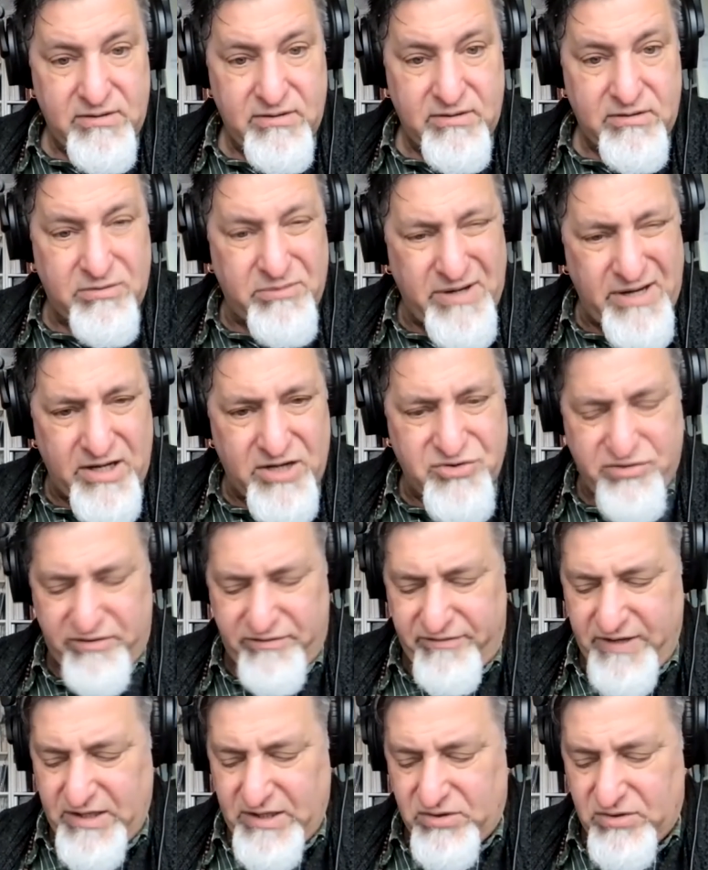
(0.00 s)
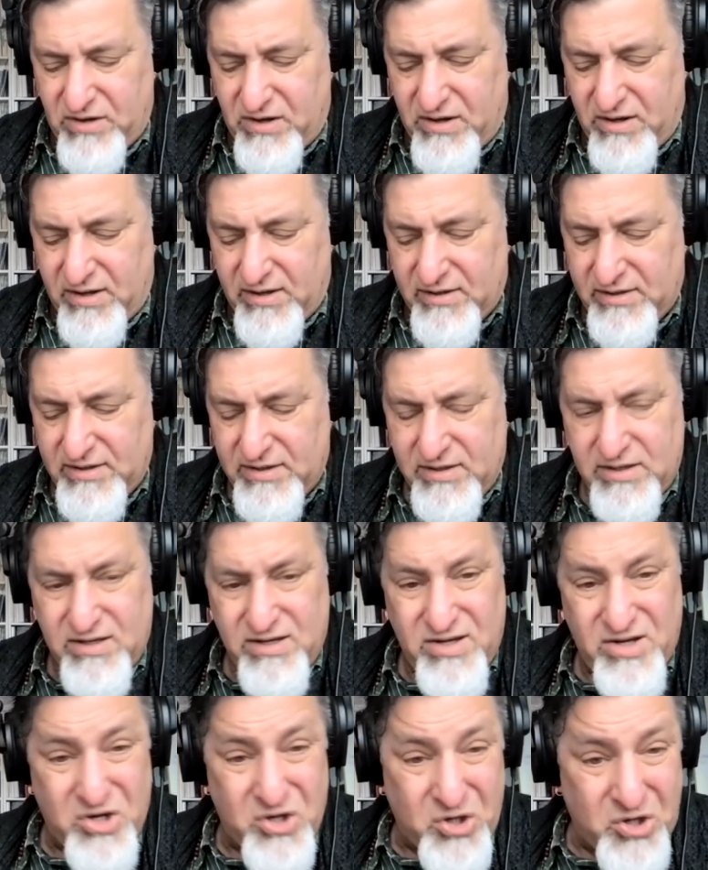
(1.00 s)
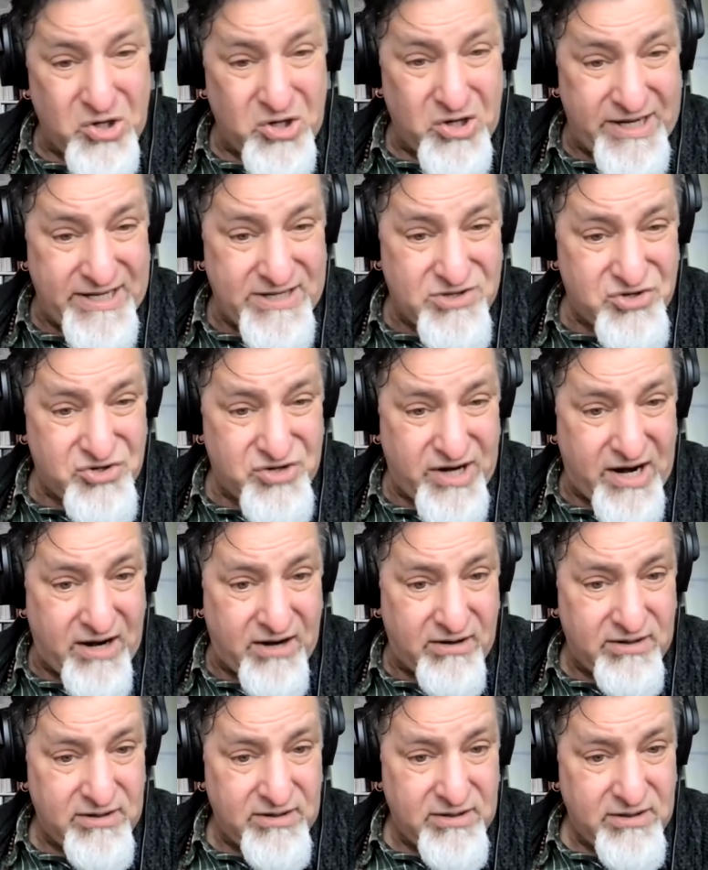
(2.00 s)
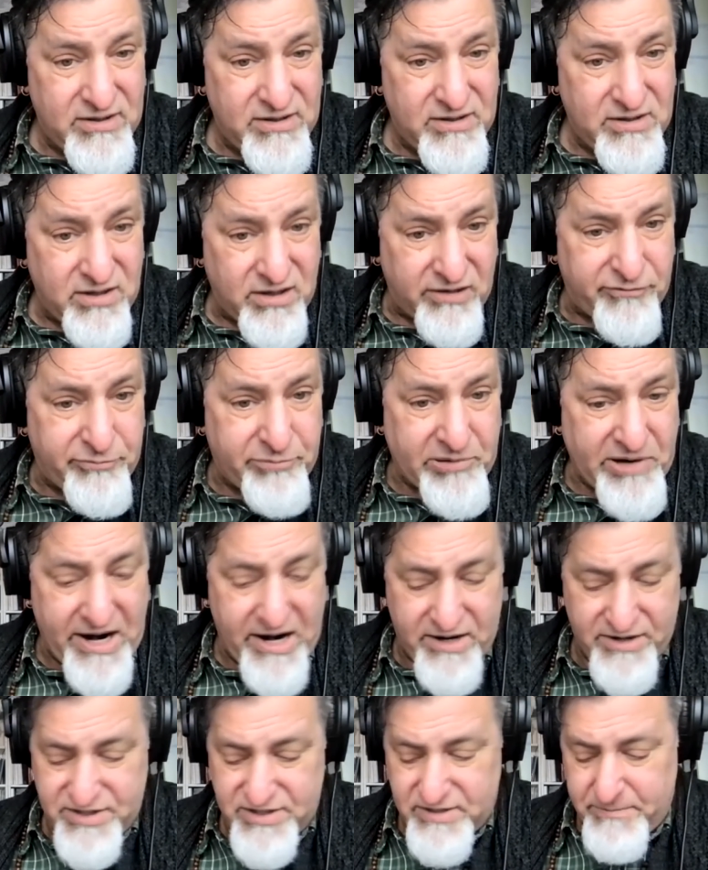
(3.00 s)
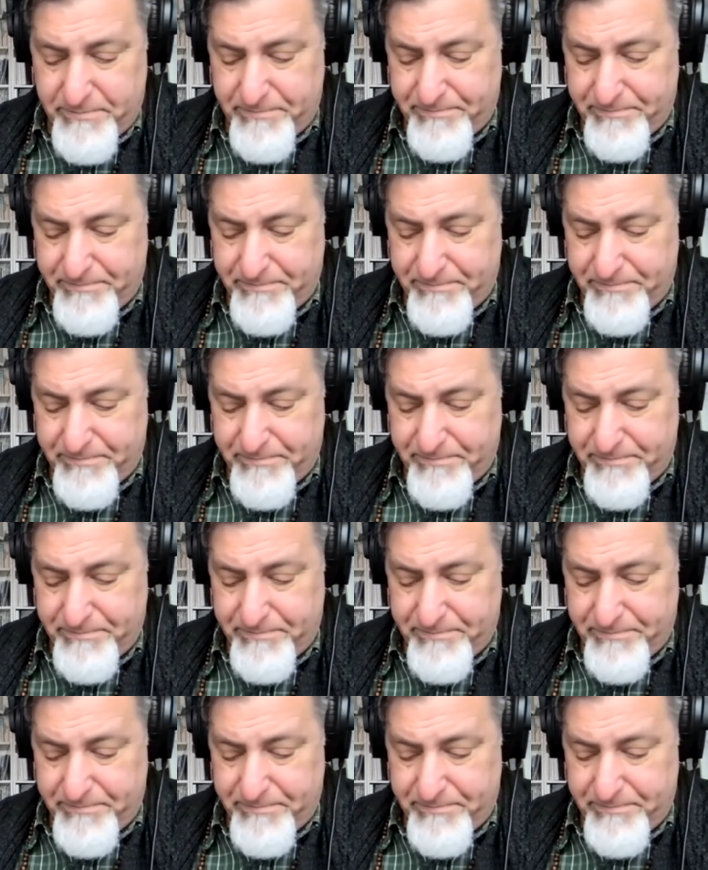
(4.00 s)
300 feet tall, heard its share of prayers.